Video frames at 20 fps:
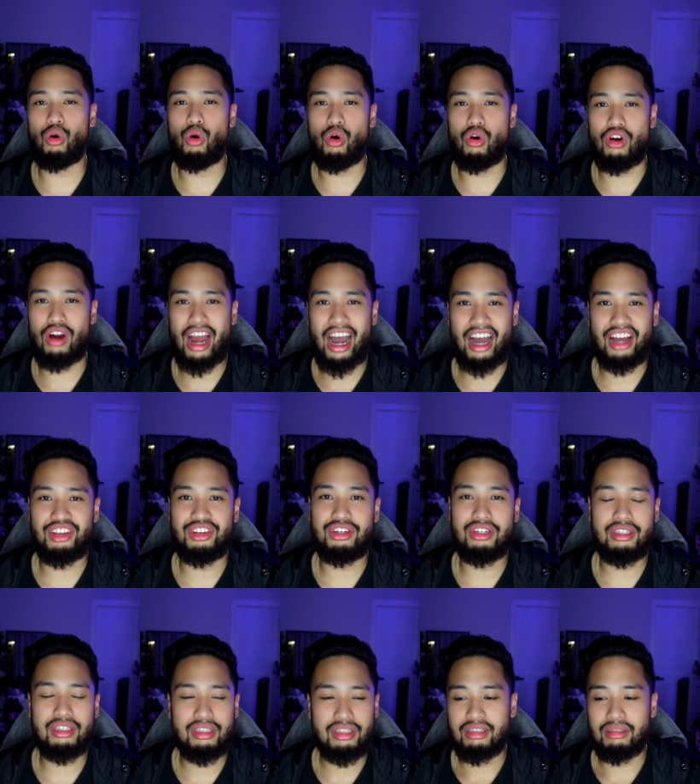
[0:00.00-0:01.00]
or
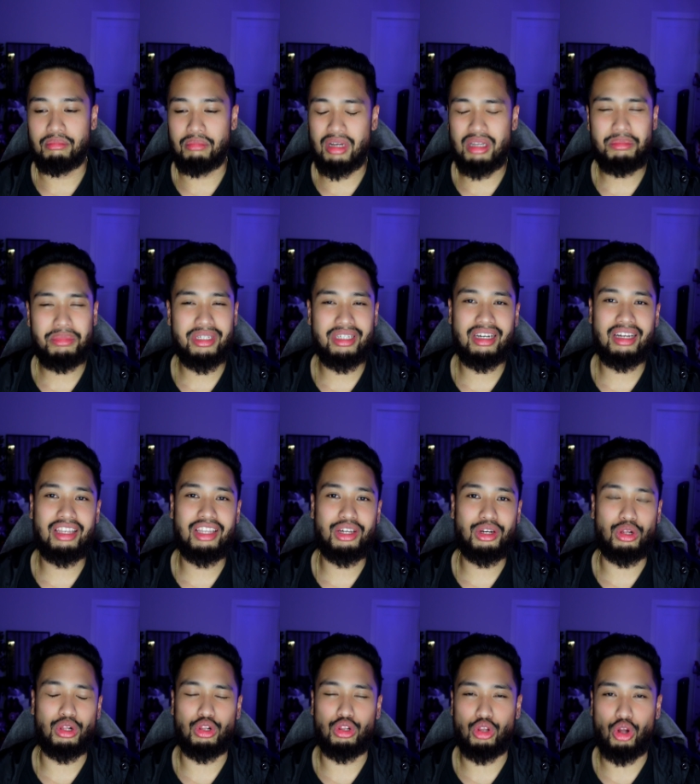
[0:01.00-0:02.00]
higher, maybe a
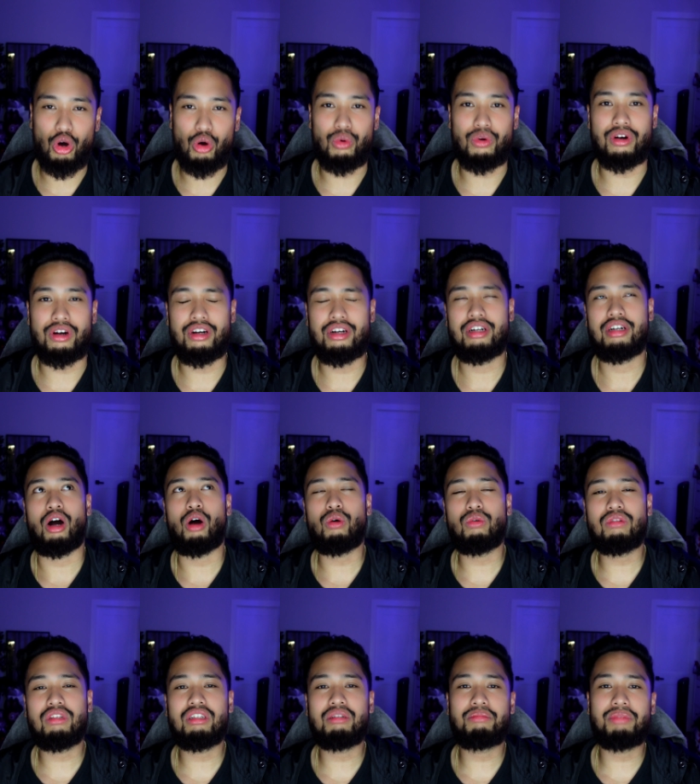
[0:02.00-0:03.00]
little lower.
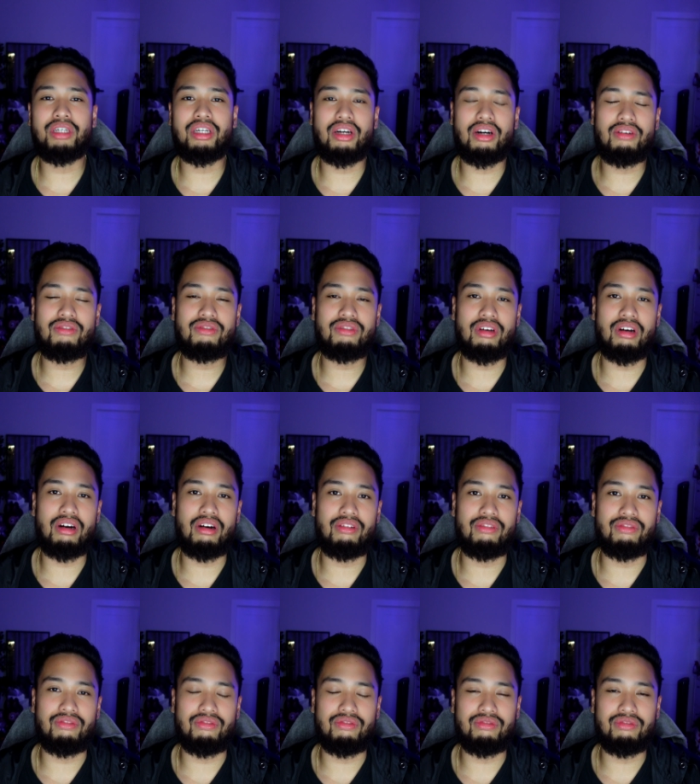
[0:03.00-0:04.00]
Only because
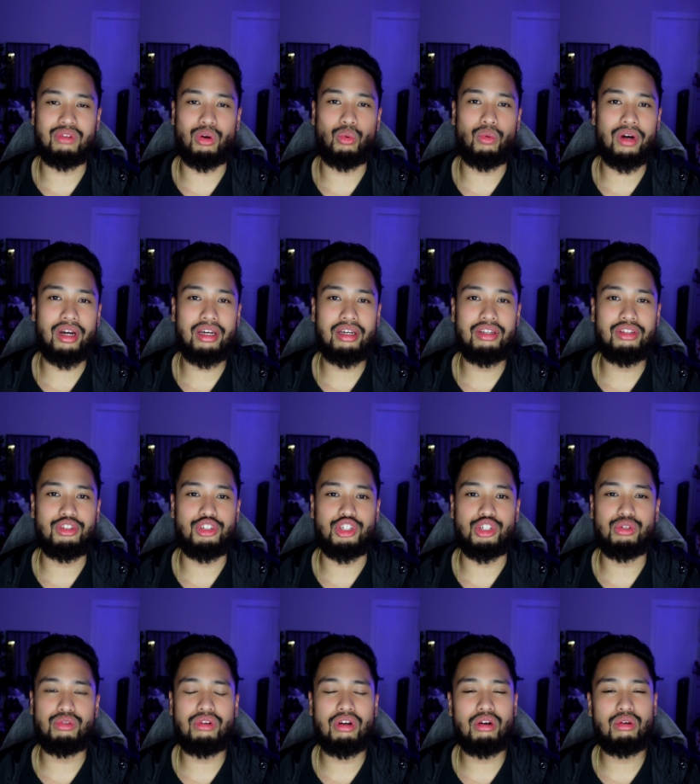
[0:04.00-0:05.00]
of the way
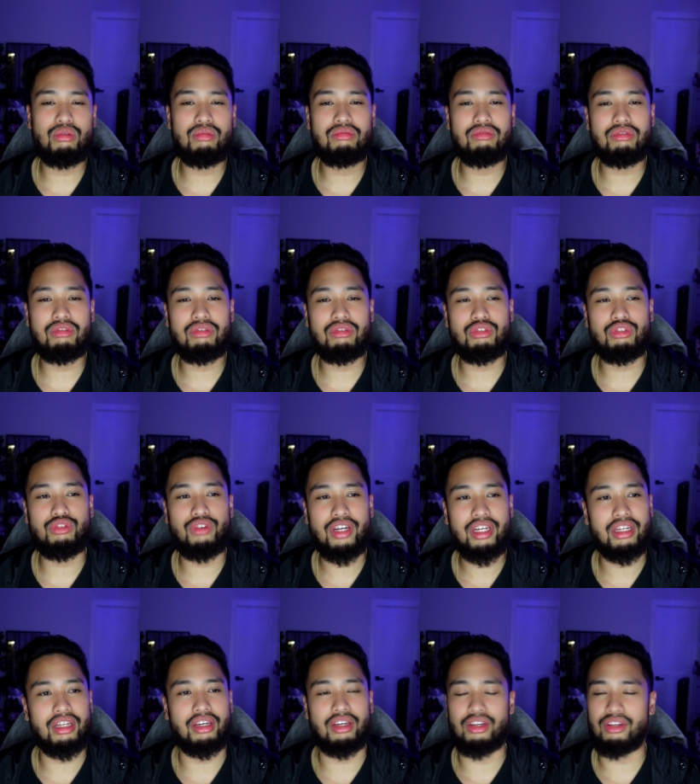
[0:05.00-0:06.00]
Judo's
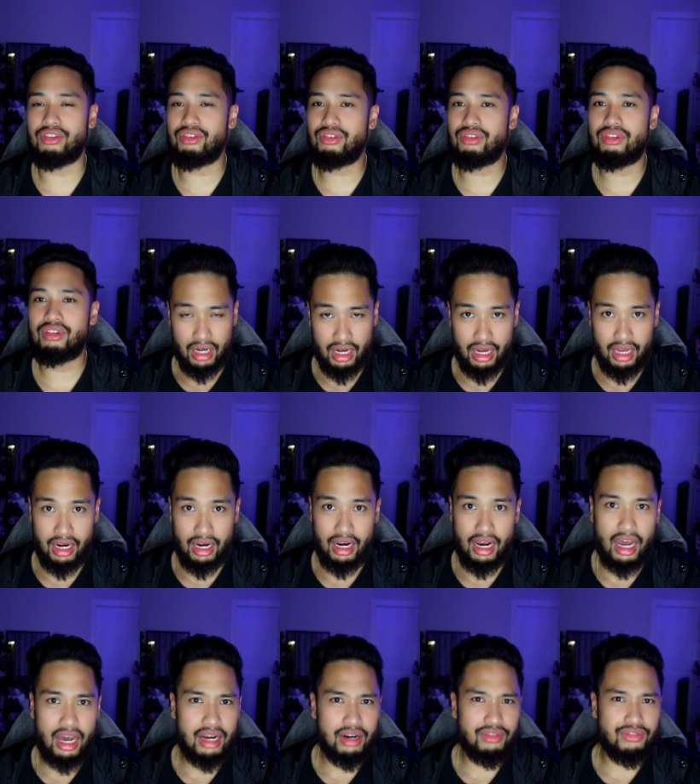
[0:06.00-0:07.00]
training is. A
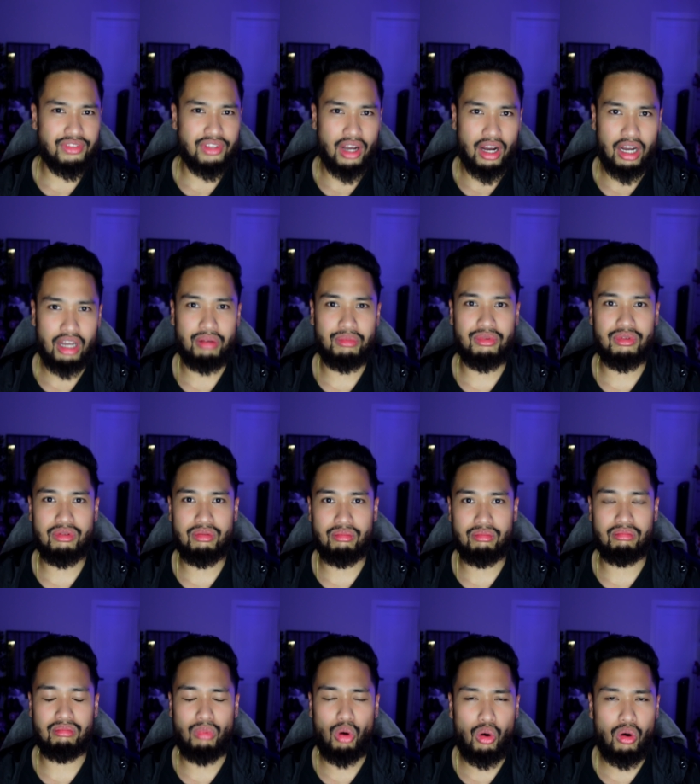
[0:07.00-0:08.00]
lot of times,
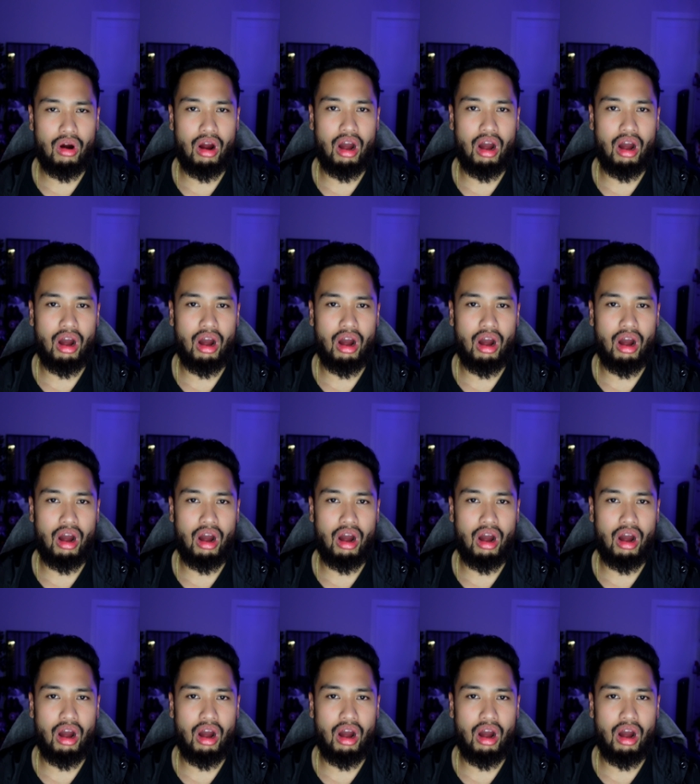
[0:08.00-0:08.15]
more